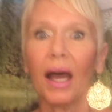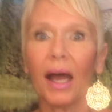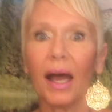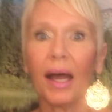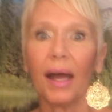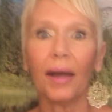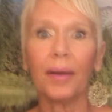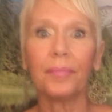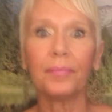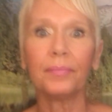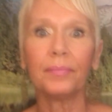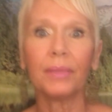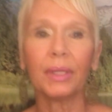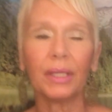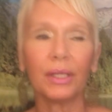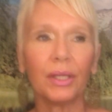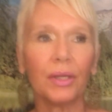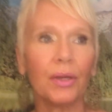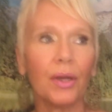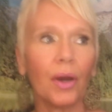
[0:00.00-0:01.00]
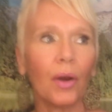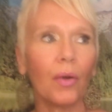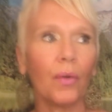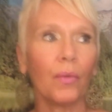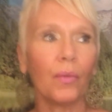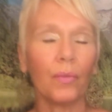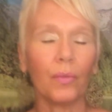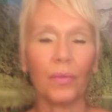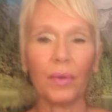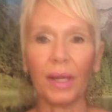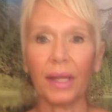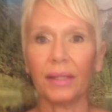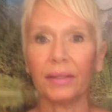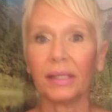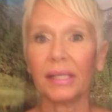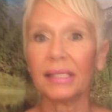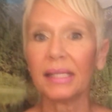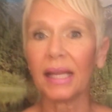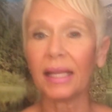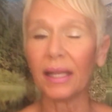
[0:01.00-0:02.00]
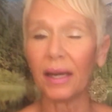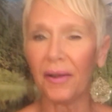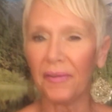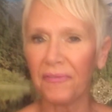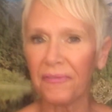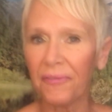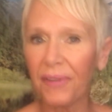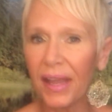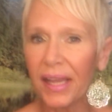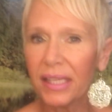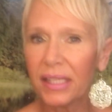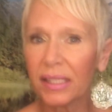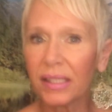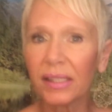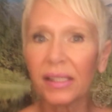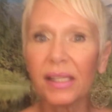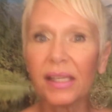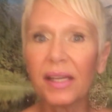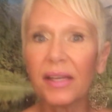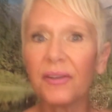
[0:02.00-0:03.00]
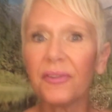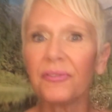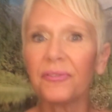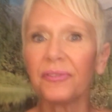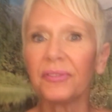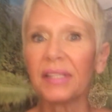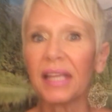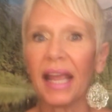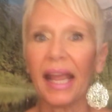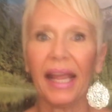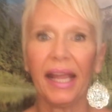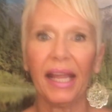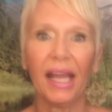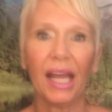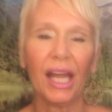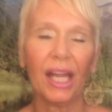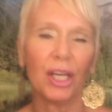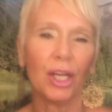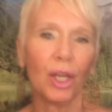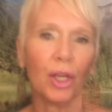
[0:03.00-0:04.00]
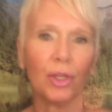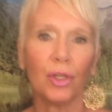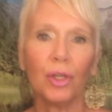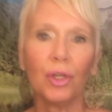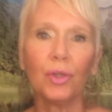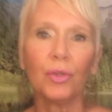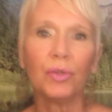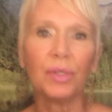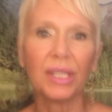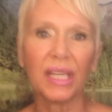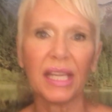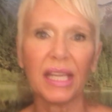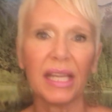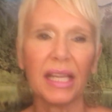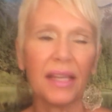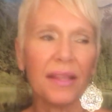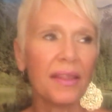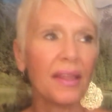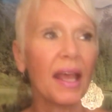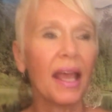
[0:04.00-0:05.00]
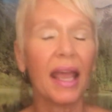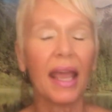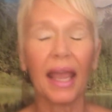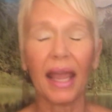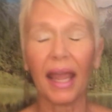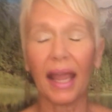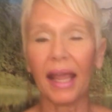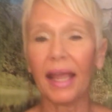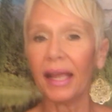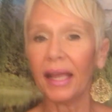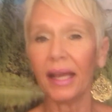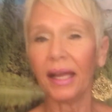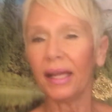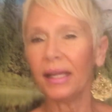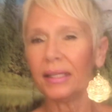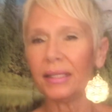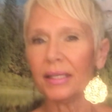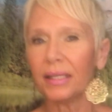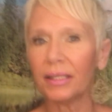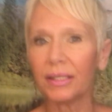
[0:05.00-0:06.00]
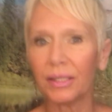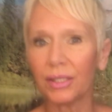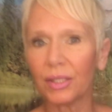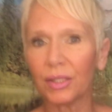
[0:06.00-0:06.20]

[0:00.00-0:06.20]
unless I get a facelift and new teeth and